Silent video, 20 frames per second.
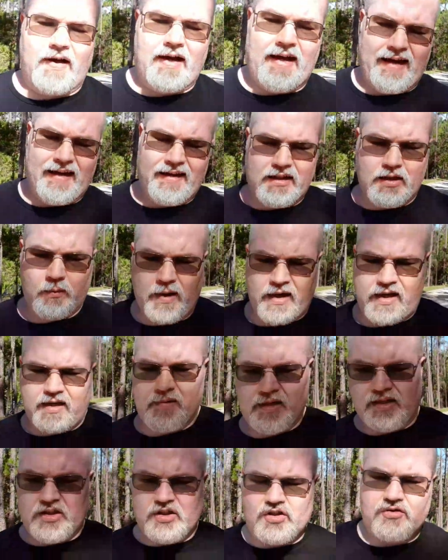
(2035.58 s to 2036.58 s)
I highly
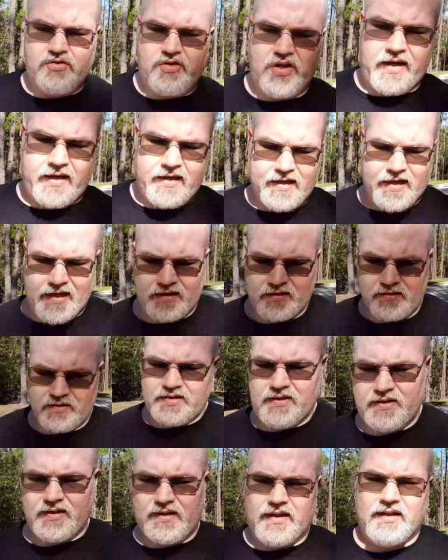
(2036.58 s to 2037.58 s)
recommend that you check it out.
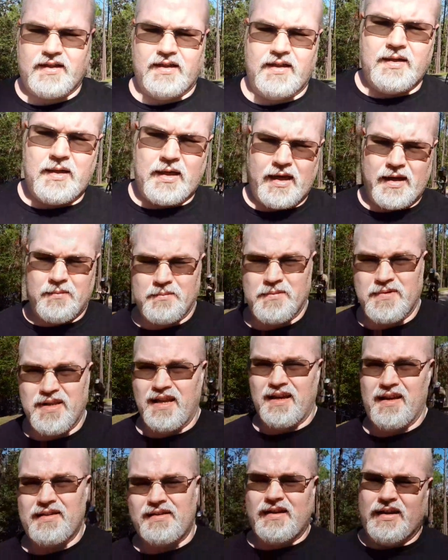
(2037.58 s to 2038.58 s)
Uh, I am
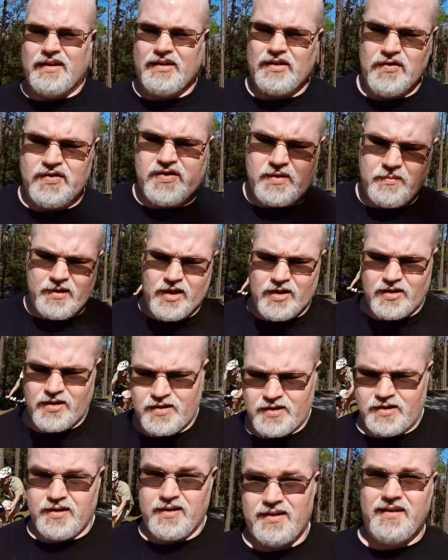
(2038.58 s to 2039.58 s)
not, used to be
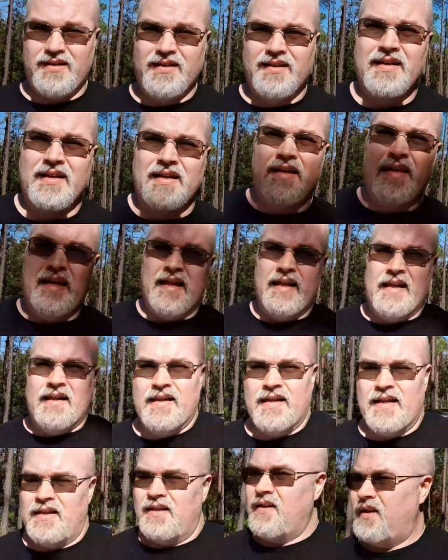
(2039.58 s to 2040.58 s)
on
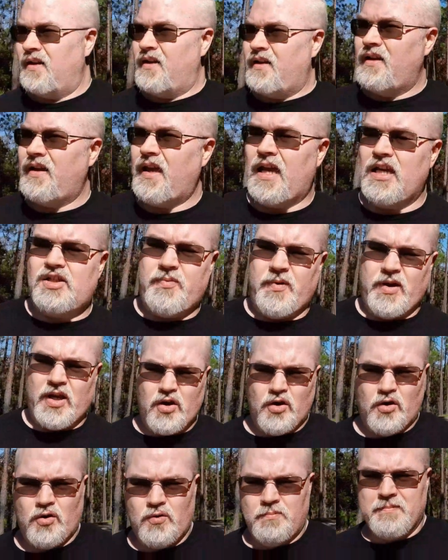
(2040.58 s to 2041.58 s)

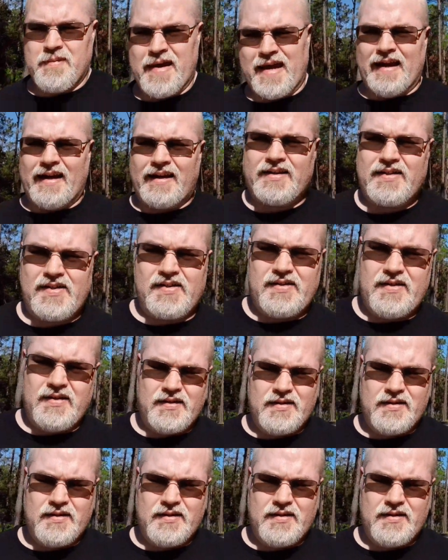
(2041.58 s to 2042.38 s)
HBO Max,